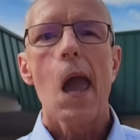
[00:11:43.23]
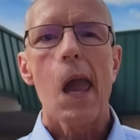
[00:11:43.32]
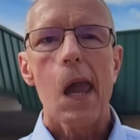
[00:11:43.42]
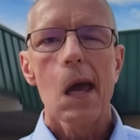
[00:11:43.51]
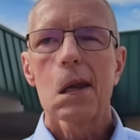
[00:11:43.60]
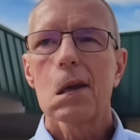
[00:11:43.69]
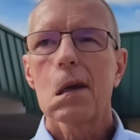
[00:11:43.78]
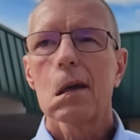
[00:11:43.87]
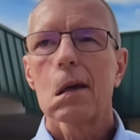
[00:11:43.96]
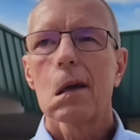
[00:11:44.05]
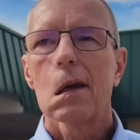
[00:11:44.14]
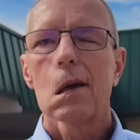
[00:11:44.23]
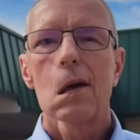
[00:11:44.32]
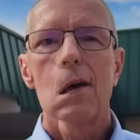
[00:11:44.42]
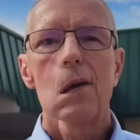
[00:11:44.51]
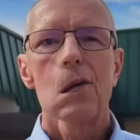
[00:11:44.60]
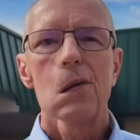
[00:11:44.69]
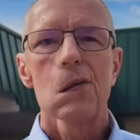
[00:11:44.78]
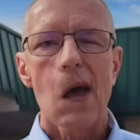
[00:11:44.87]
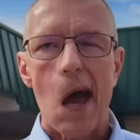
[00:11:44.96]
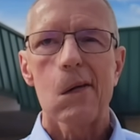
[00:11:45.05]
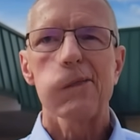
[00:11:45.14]
And
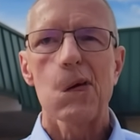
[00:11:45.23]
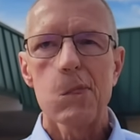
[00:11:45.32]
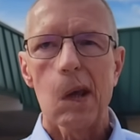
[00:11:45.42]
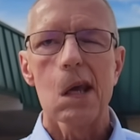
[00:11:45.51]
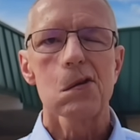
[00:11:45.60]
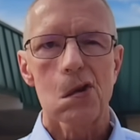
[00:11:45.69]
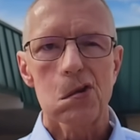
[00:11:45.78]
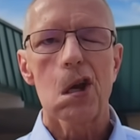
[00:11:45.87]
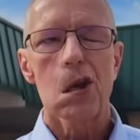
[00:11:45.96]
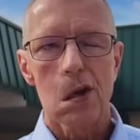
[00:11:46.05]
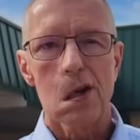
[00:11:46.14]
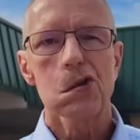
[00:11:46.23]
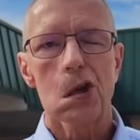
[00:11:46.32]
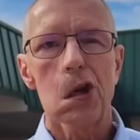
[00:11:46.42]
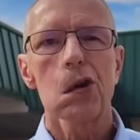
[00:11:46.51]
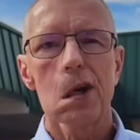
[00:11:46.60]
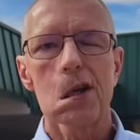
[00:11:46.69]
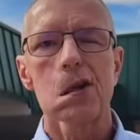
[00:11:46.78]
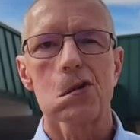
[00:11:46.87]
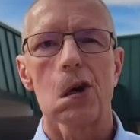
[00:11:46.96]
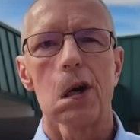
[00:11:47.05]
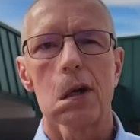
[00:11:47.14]
that, for me, is a security
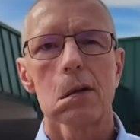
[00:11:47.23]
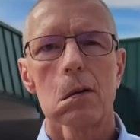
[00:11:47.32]
concern.